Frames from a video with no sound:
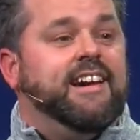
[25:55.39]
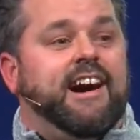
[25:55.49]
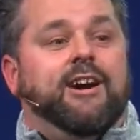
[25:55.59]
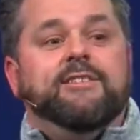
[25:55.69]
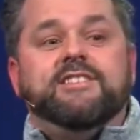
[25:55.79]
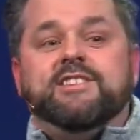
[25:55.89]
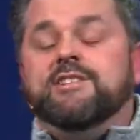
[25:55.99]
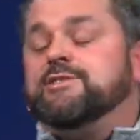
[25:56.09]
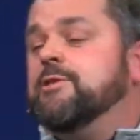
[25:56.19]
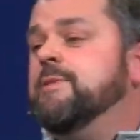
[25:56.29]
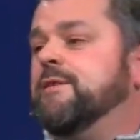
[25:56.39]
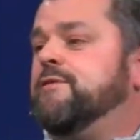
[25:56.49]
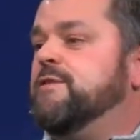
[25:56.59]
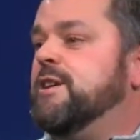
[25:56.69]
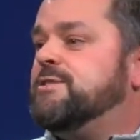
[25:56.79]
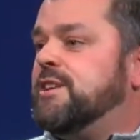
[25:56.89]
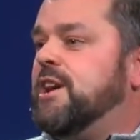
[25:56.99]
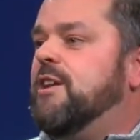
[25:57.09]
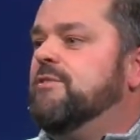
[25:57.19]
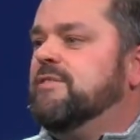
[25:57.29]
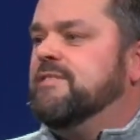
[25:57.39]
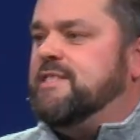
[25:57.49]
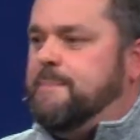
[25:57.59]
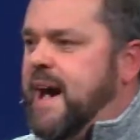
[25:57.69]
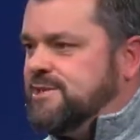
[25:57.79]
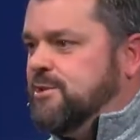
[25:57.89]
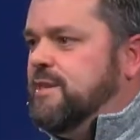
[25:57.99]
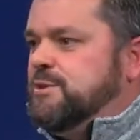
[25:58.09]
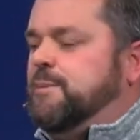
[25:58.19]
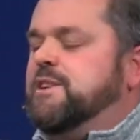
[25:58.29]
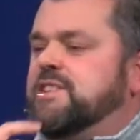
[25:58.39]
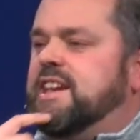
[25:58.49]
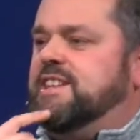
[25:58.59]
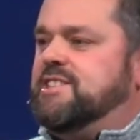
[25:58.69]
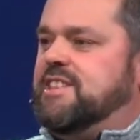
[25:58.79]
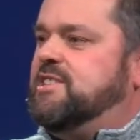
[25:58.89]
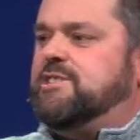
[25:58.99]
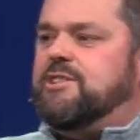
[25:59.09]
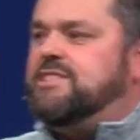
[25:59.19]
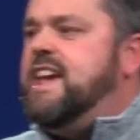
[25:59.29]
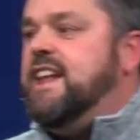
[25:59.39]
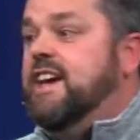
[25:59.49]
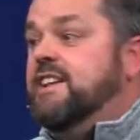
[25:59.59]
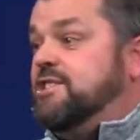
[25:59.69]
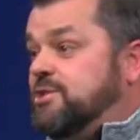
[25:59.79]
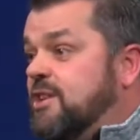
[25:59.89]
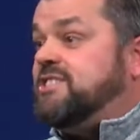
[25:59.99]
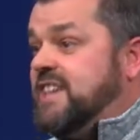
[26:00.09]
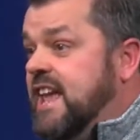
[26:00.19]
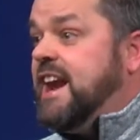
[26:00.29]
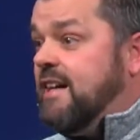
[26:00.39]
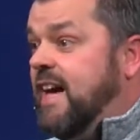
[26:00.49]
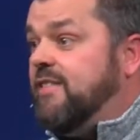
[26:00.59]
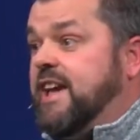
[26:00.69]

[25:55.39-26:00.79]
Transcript: I heard this in a sermon a few years ago that the pastor that was preaching it, he just said, just start saying it. Just start saying it out loud.